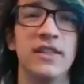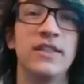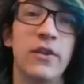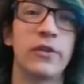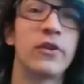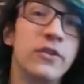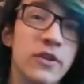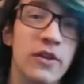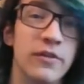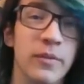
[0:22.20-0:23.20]
This is the third
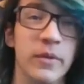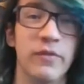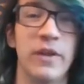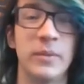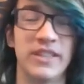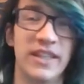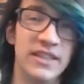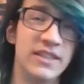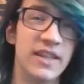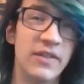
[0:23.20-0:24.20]
song from their famous
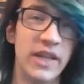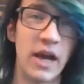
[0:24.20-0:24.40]
1970